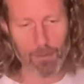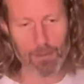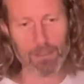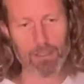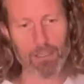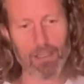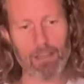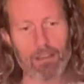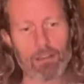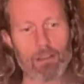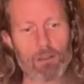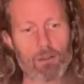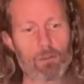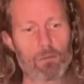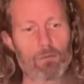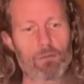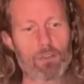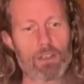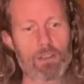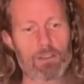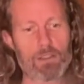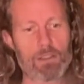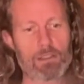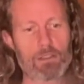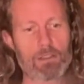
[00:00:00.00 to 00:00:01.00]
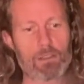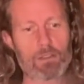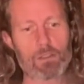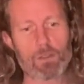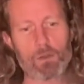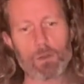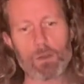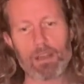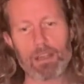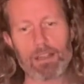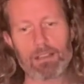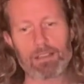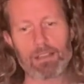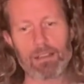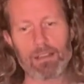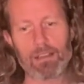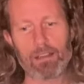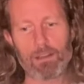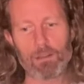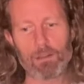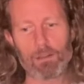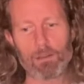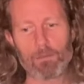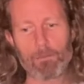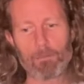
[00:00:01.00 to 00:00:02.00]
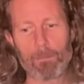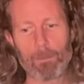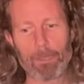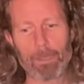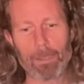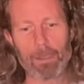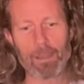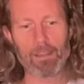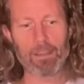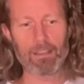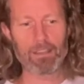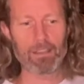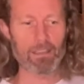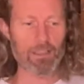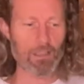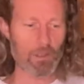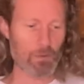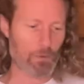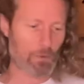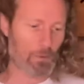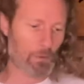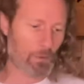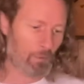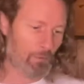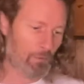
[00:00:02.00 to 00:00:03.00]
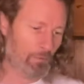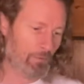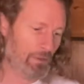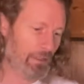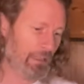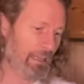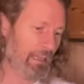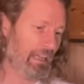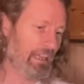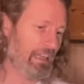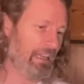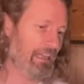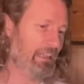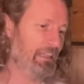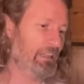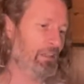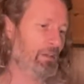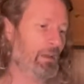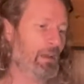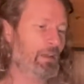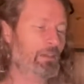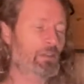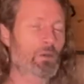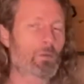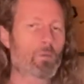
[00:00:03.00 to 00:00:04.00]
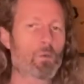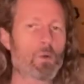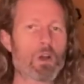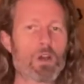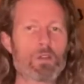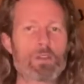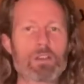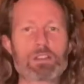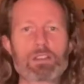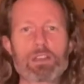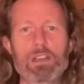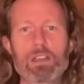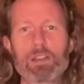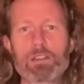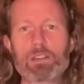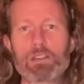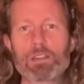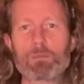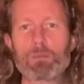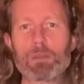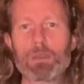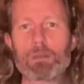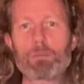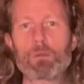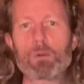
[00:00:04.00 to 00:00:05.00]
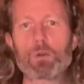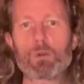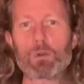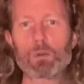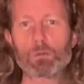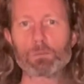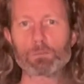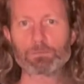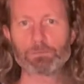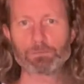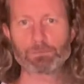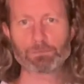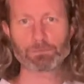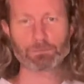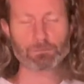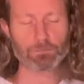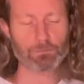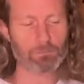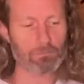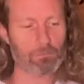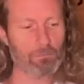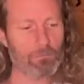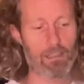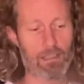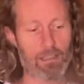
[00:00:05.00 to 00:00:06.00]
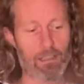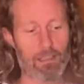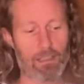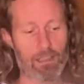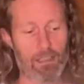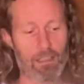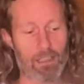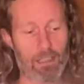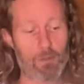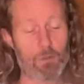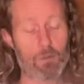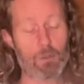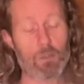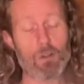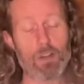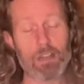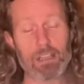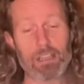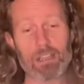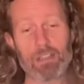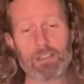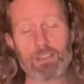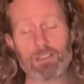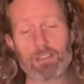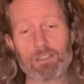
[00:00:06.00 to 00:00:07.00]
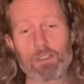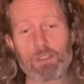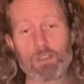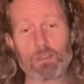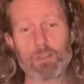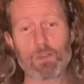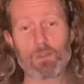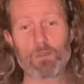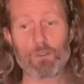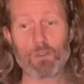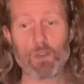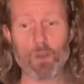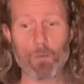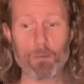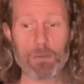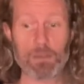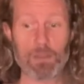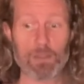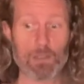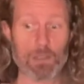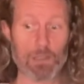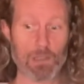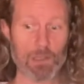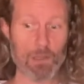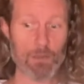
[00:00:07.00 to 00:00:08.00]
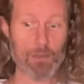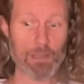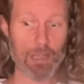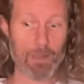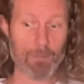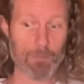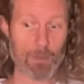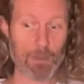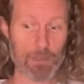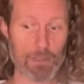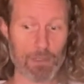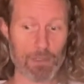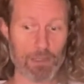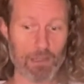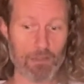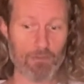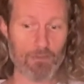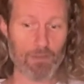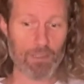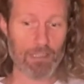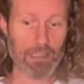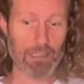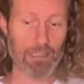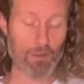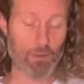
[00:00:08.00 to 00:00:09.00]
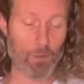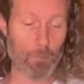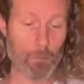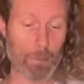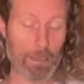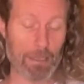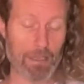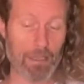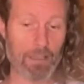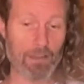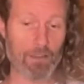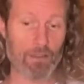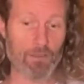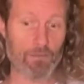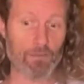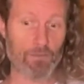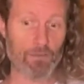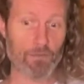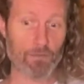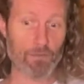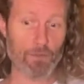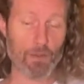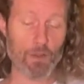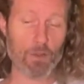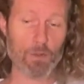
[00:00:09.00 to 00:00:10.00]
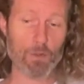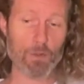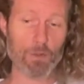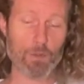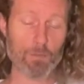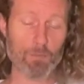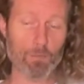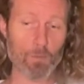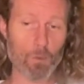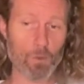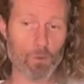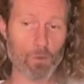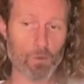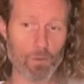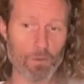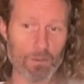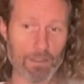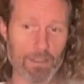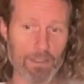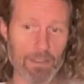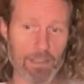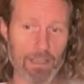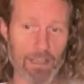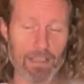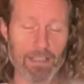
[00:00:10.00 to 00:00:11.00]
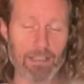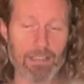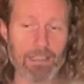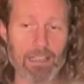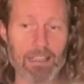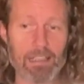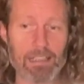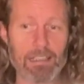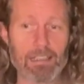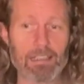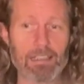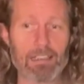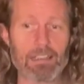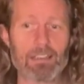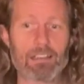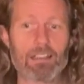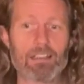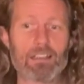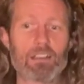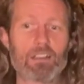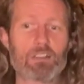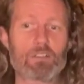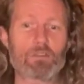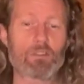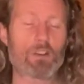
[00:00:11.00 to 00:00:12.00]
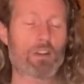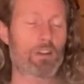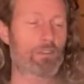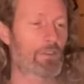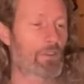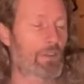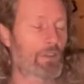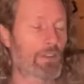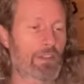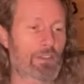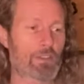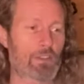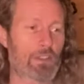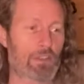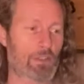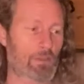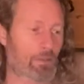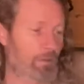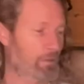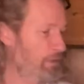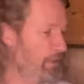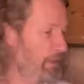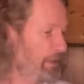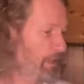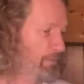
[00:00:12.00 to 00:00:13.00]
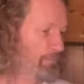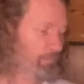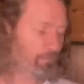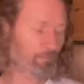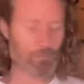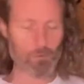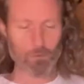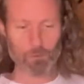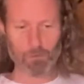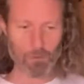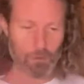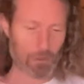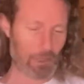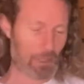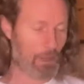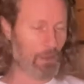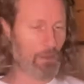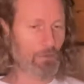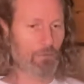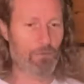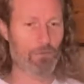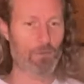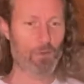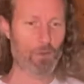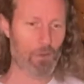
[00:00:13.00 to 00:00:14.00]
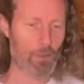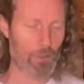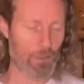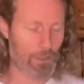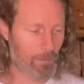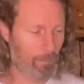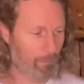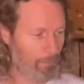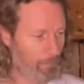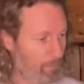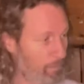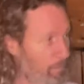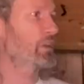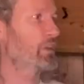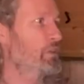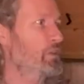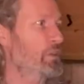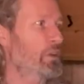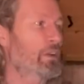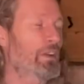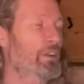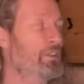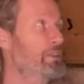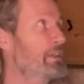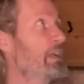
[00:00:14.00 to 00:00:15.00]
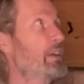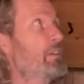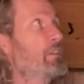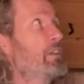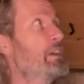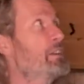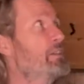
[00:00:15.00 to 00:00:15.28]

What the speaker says: tail versus a square tail, you had to work the turns a bit more. And it was great because it just sort of got me to slow down my surfing a little bit and focus more on the technique rather than just, going for it and trying to generate